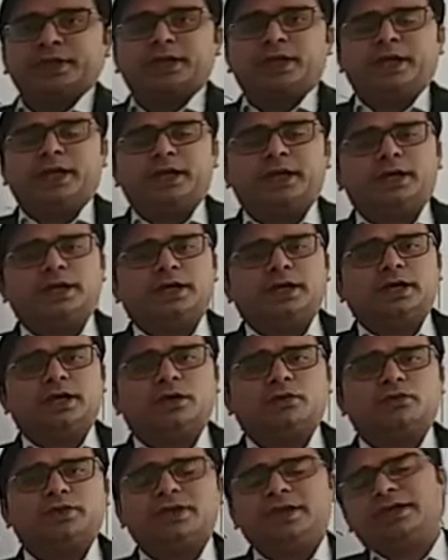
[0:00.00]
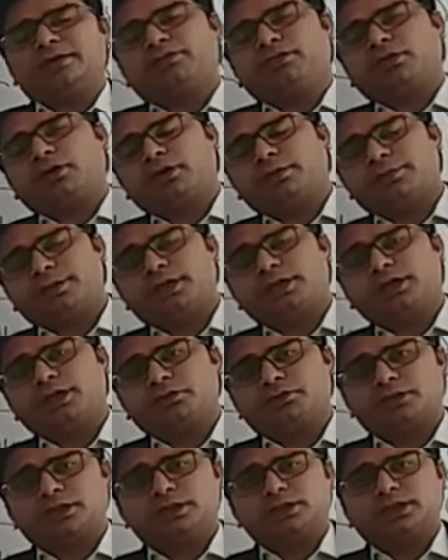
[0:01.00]
And we have not been
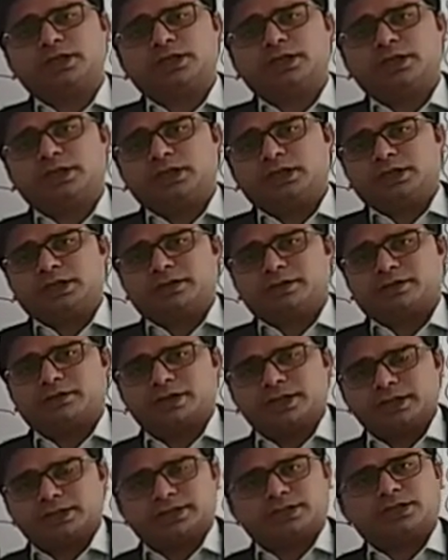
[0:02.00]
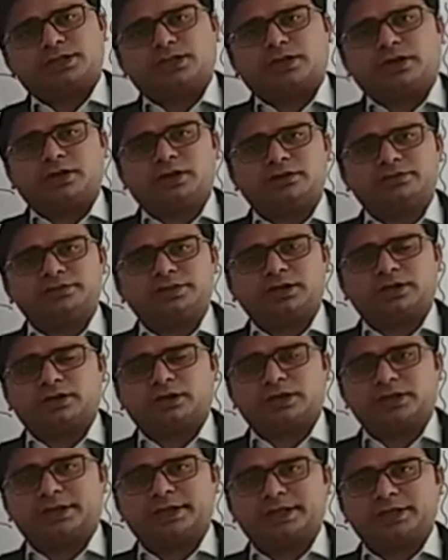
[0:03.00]
given the rest of the
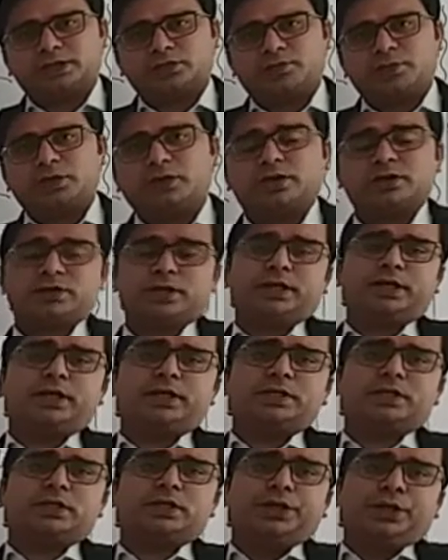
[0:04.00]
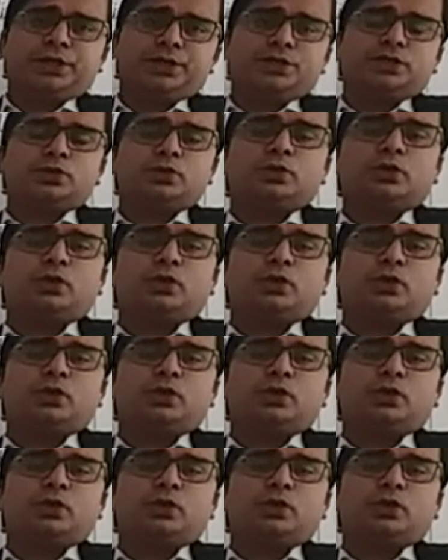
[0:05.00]
context because it is too